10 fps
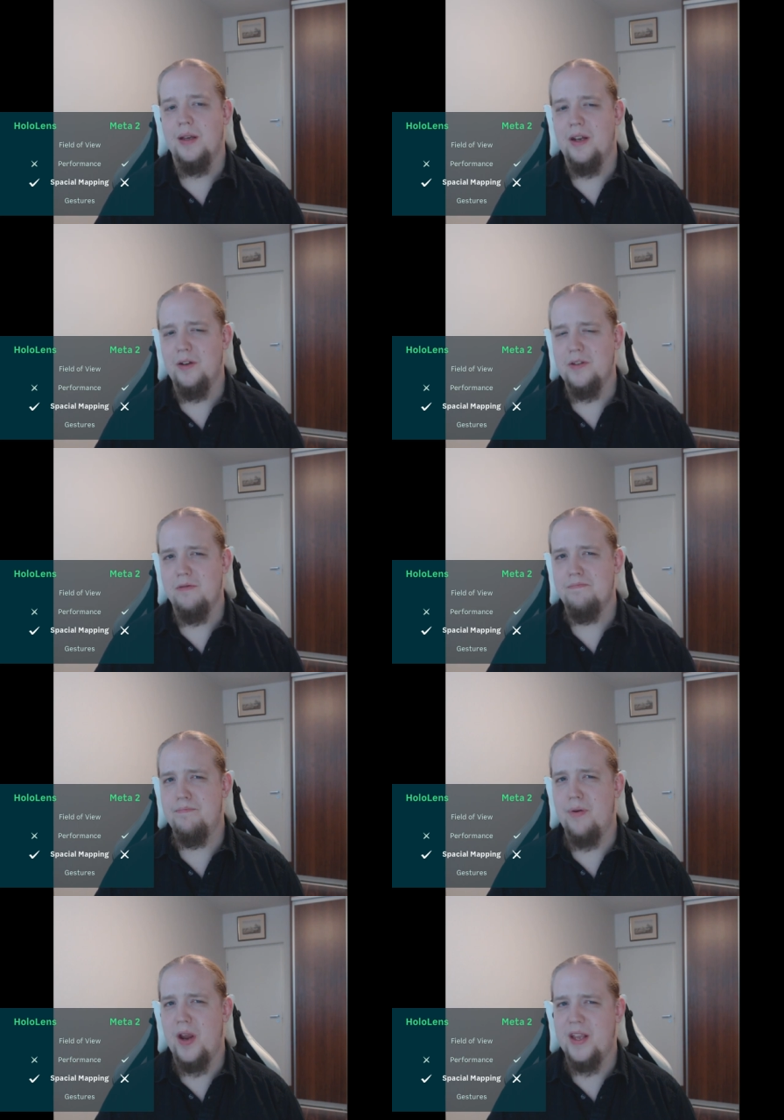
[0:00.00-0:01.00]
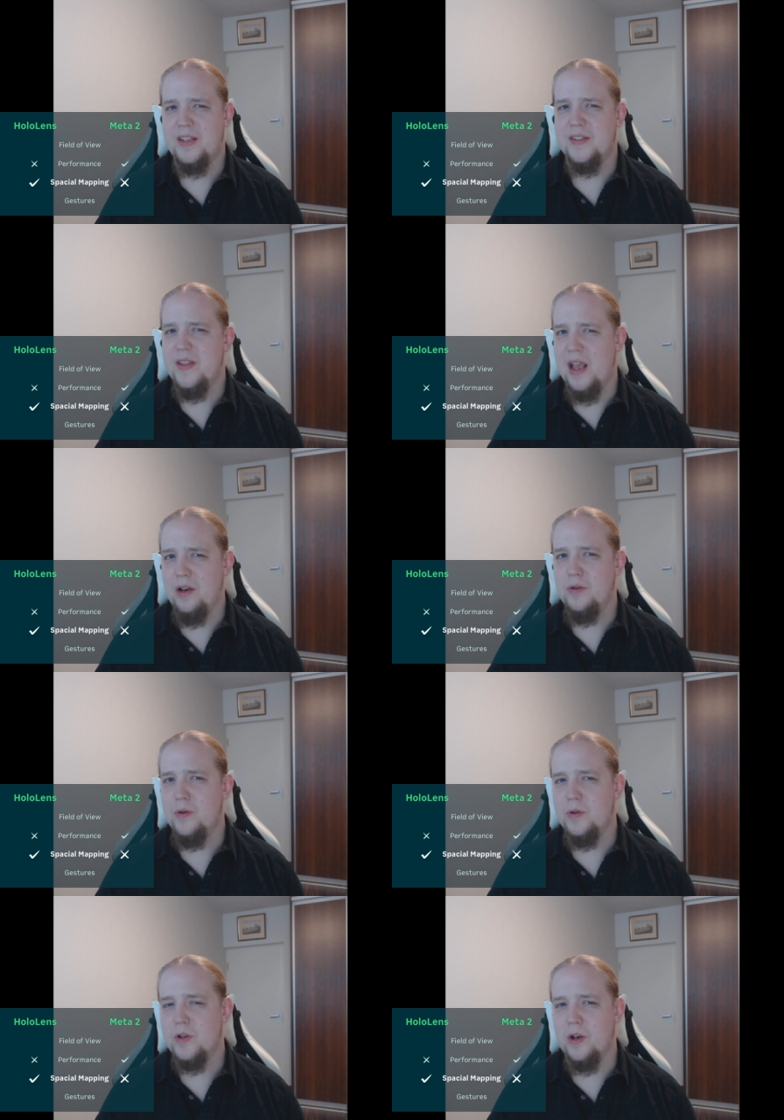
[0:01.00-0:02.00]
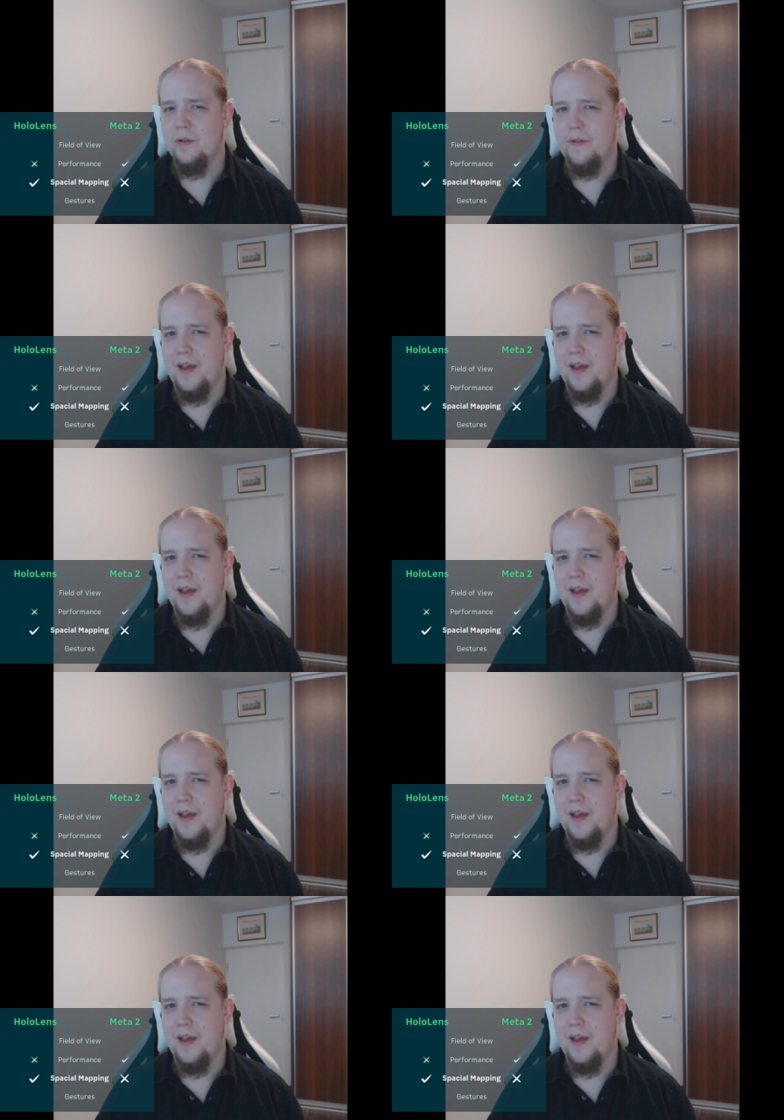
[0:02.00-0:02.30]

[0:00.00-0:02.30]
It also breaks the illusion of